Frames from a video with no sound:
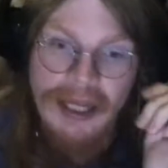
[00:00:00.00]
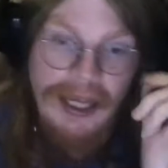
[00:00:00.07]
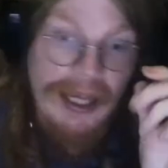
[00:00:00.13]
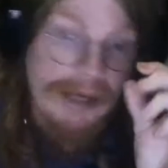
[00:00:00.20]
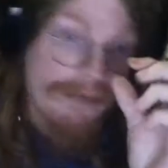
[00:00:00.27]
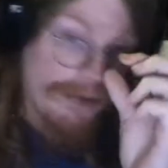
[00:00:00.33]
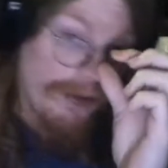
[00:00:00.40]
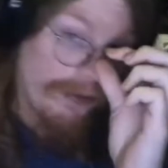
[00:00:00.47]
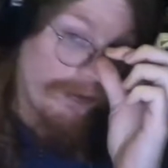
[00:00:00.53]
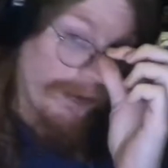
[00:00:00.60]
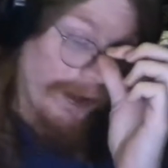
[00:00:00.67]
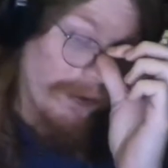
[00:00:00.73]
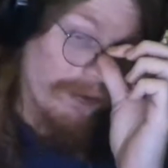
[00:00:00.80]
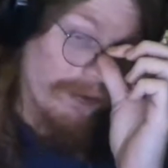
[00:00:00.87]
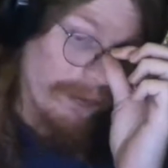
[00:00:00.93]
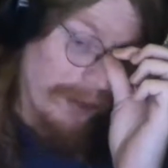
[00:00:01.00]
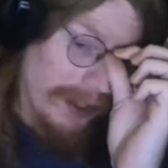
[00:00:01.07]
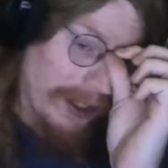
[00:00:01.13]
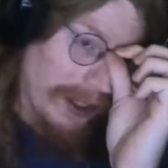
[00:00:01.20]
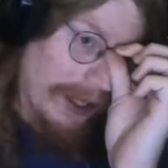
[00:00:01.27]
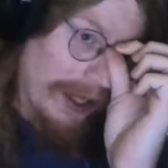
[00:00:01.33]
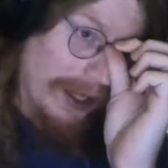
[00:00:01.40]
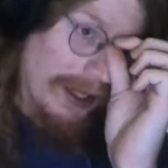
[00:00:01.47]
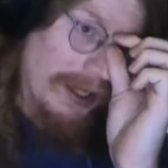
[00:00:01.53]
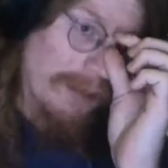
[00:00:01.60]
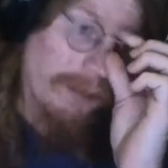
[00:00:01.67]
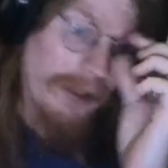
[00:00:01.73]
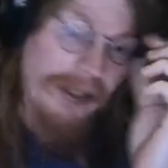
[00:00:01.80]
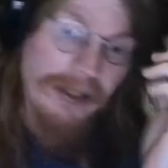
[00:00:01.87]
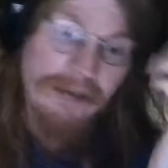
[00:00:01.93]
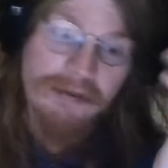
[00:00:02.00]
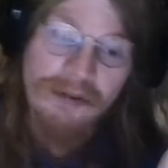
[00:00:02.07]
And if it is found to be a completely